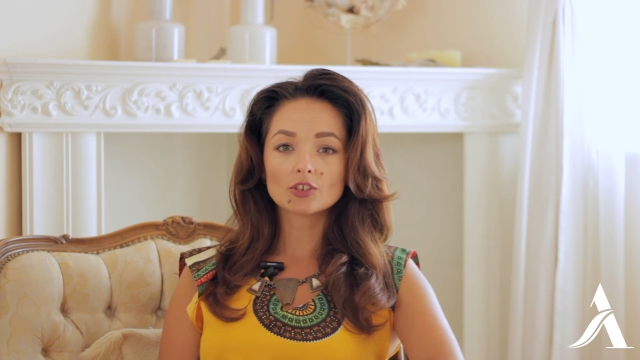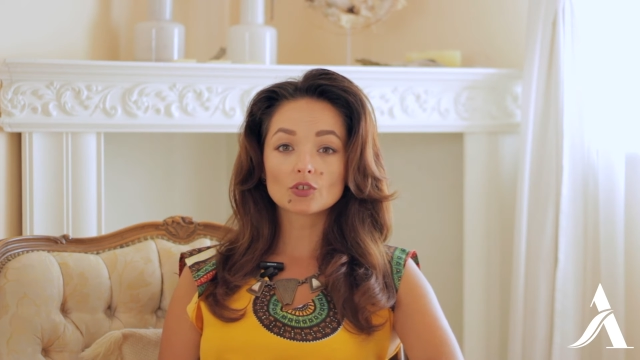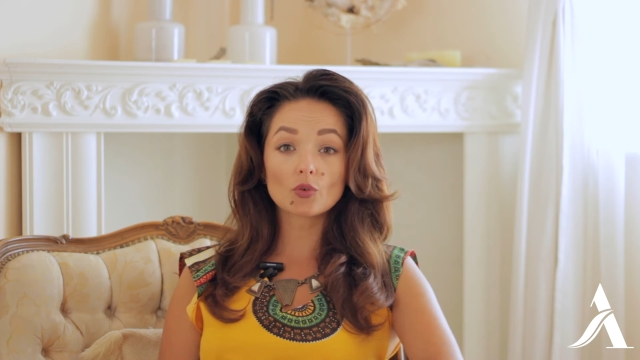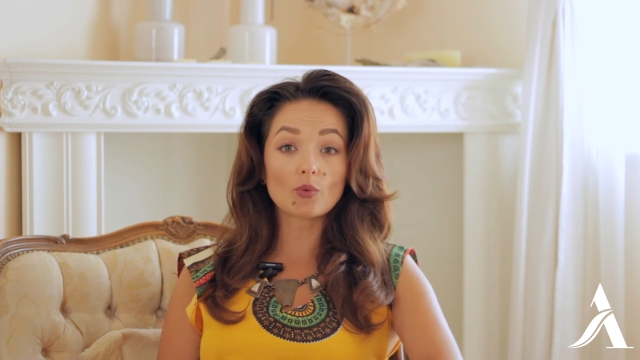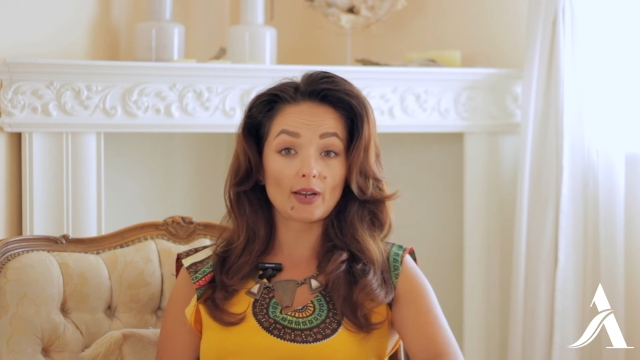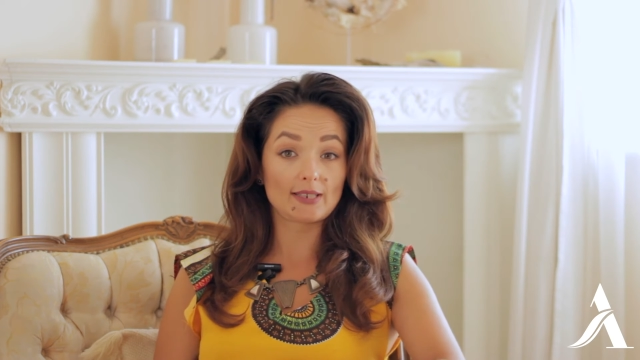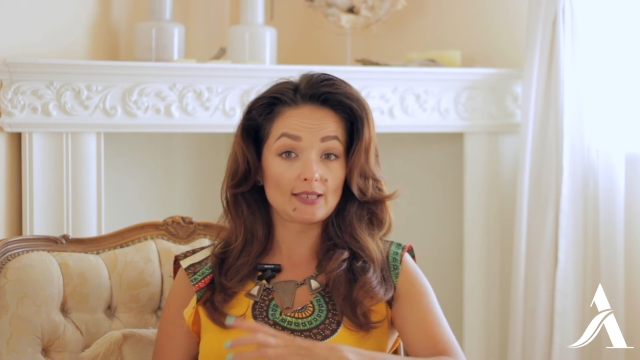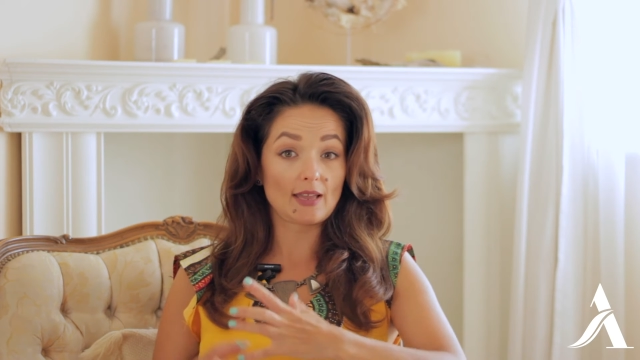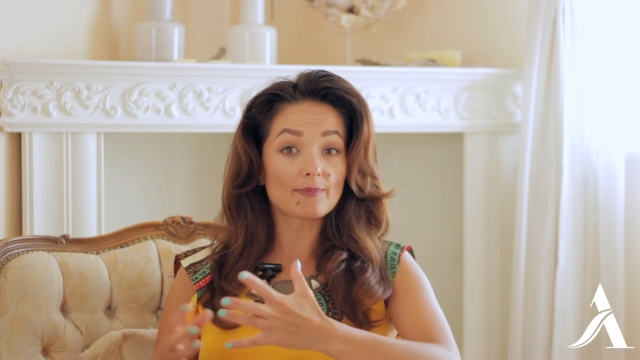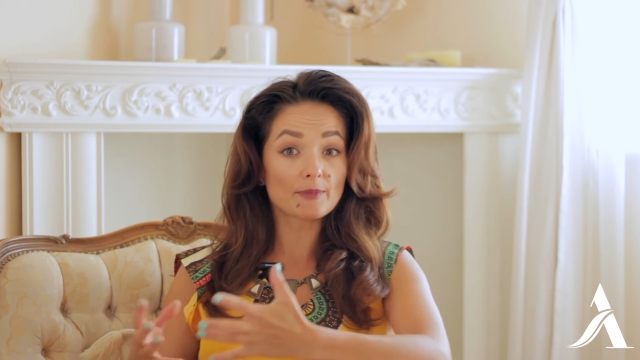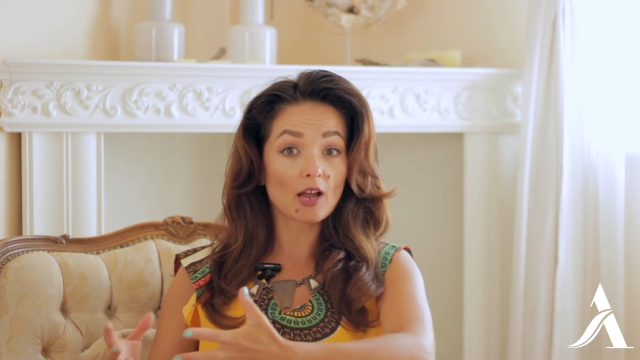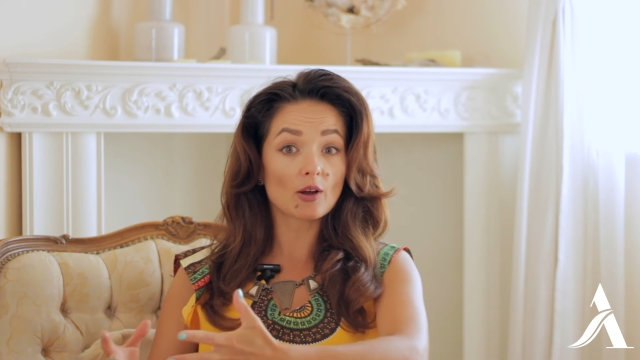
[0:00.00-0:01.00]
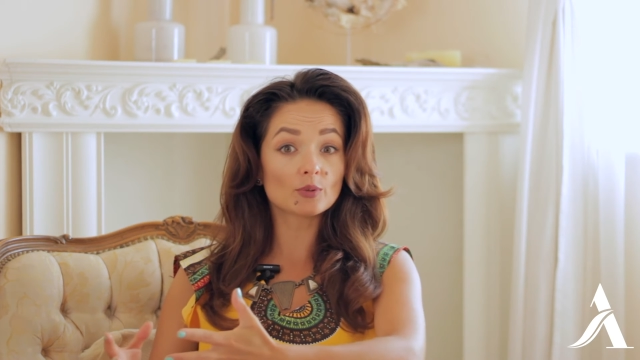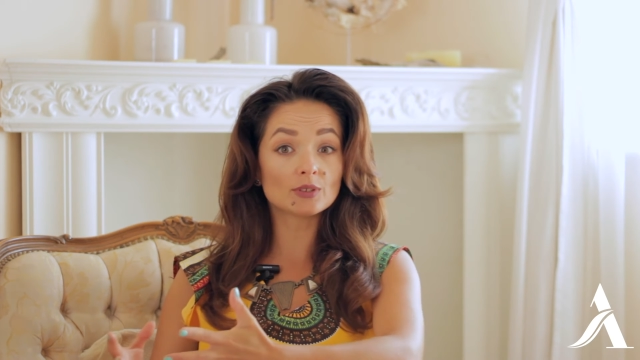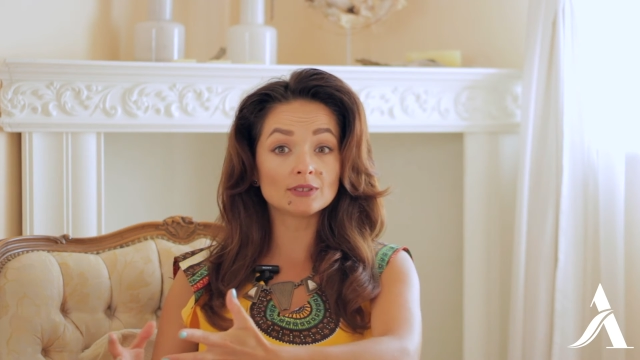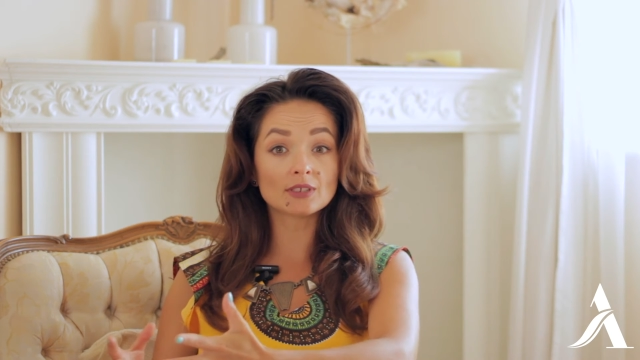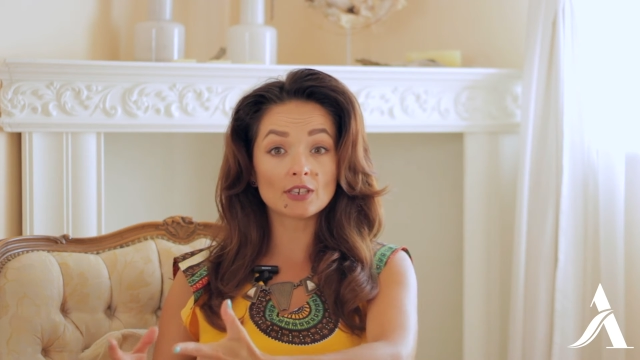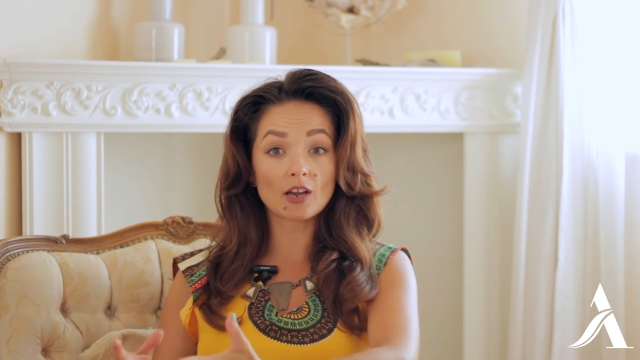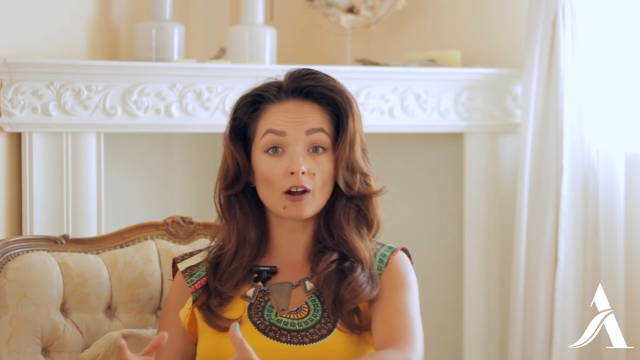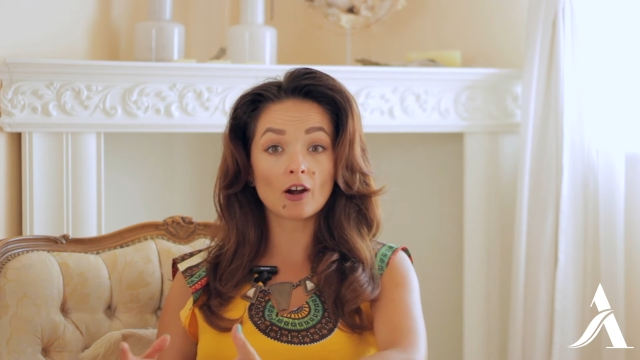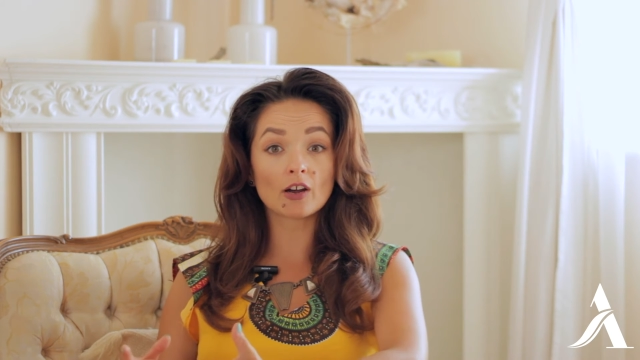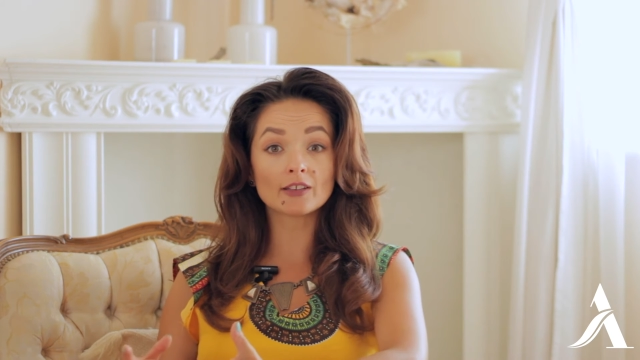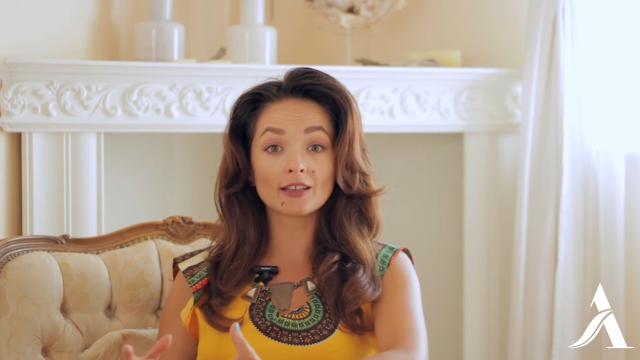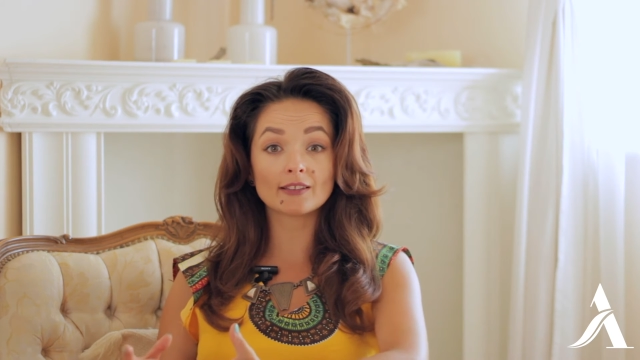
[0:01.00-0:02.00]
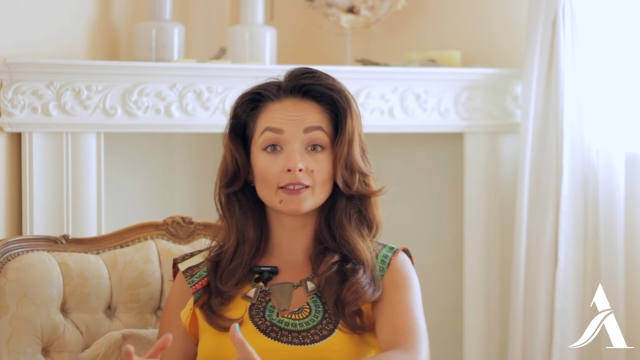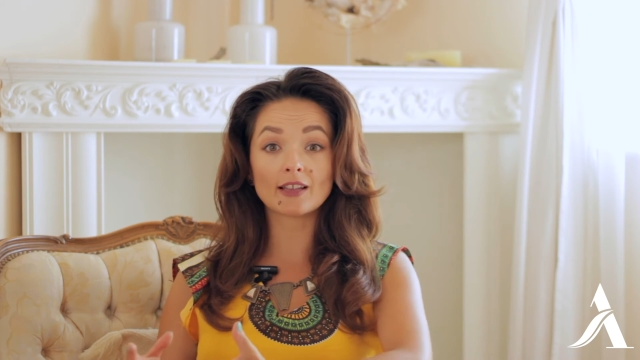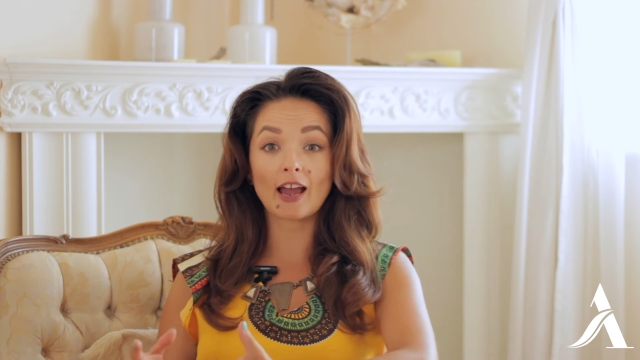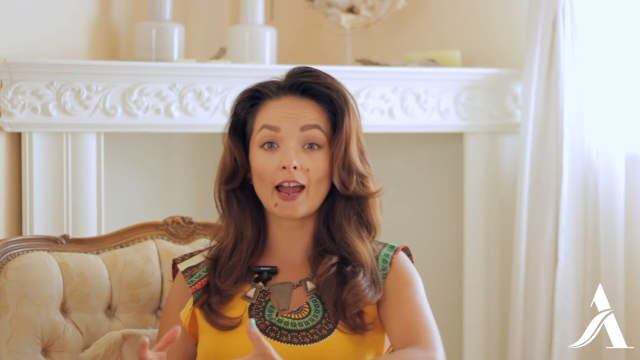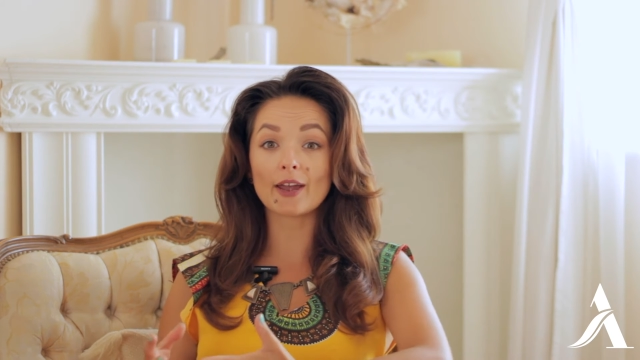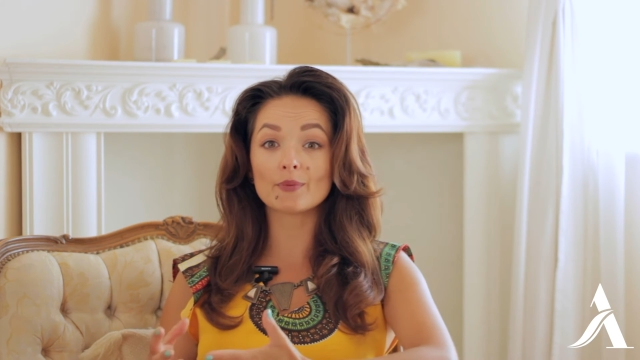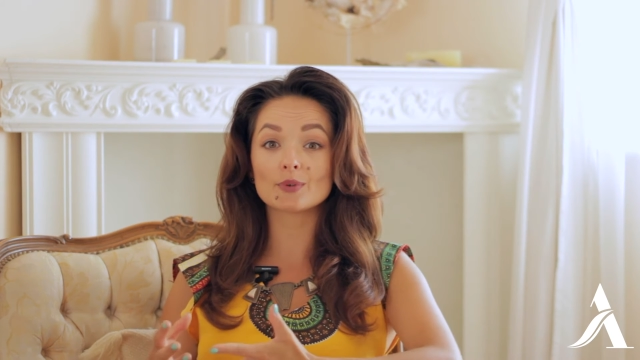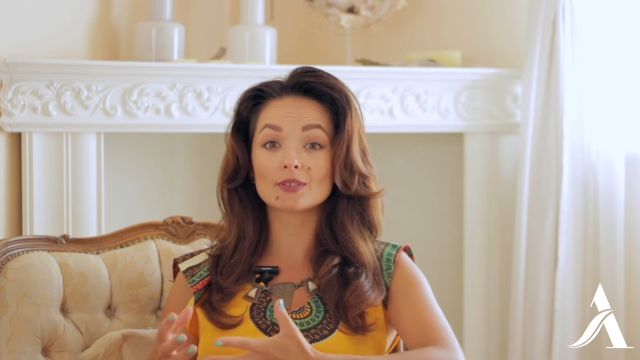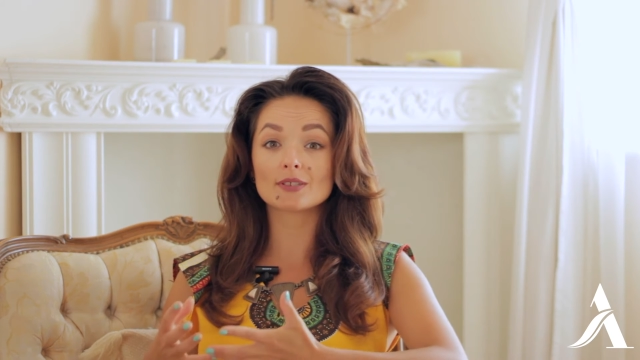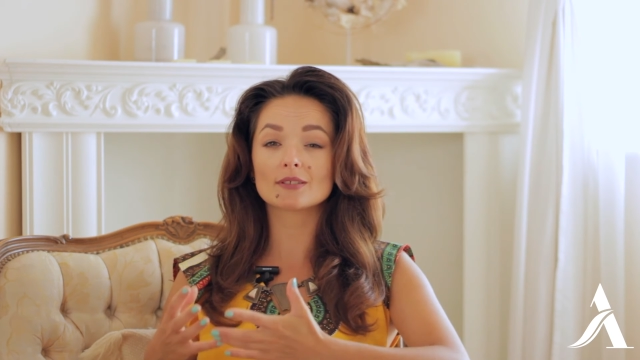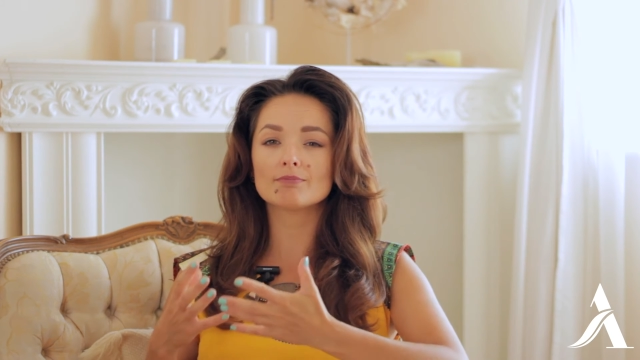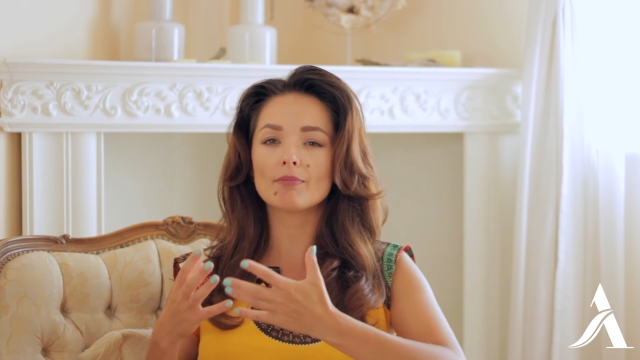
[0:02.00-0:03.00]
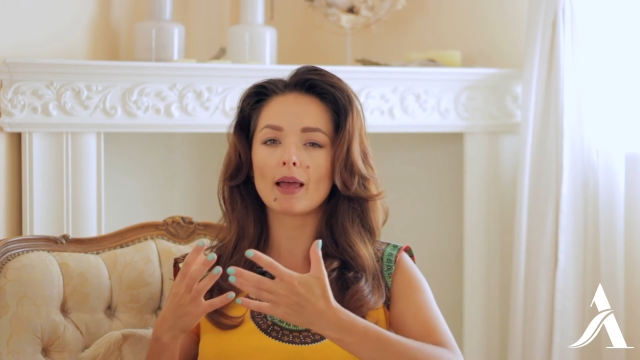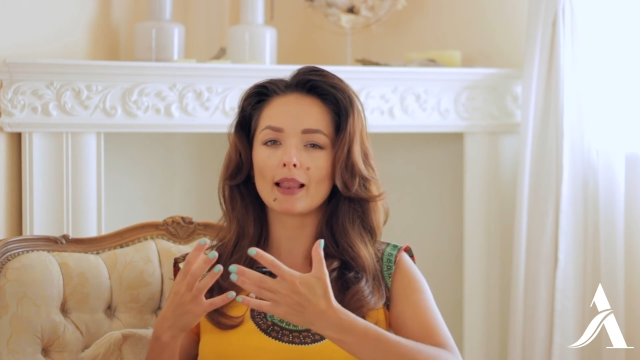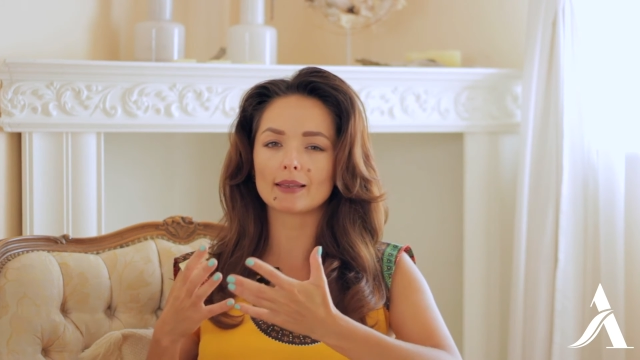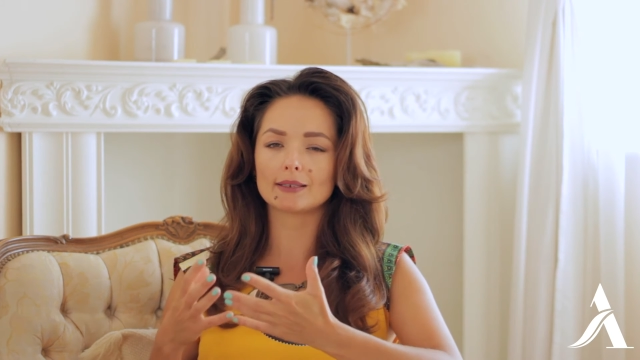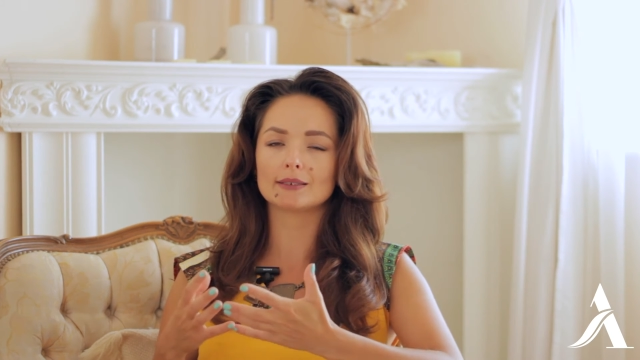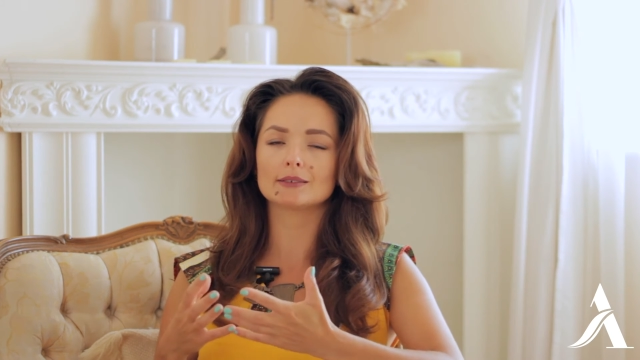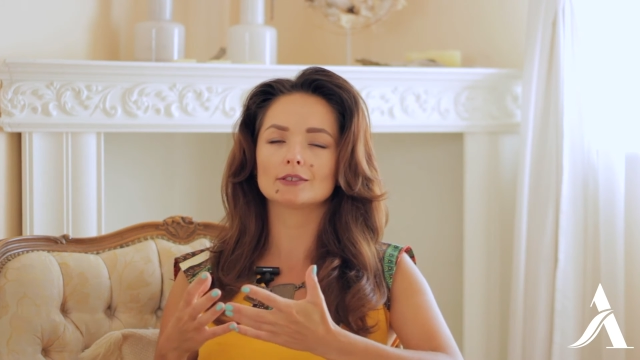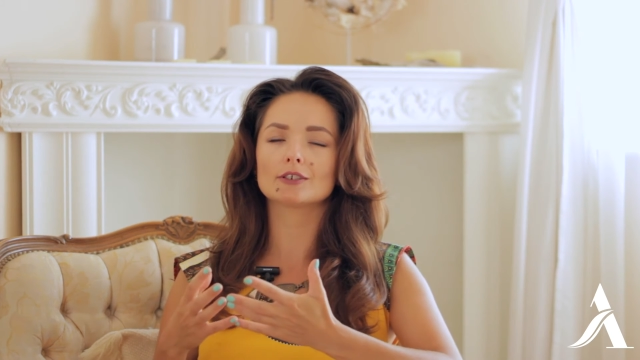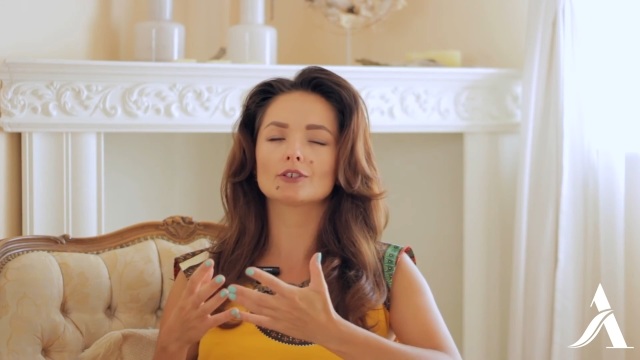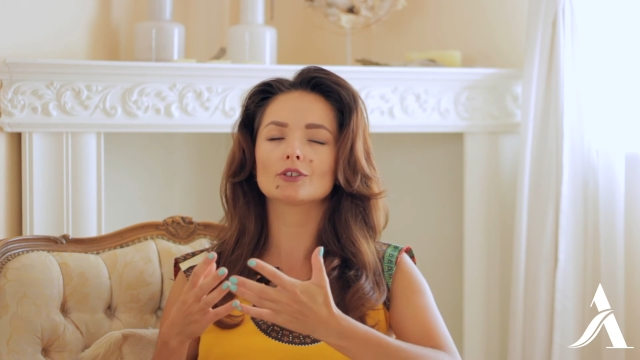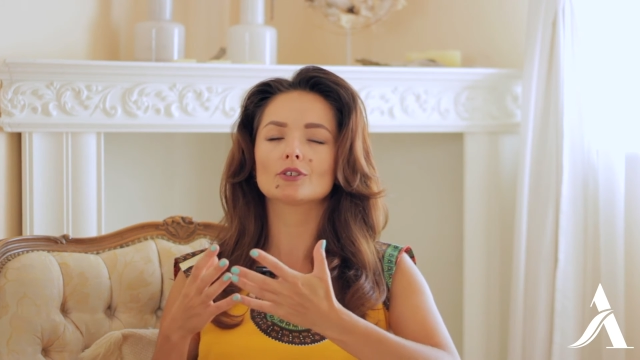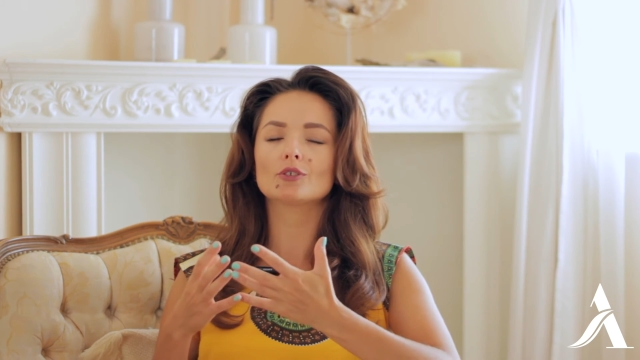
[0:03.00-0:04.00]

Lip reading: So I stepped out in the yard and I was smelling the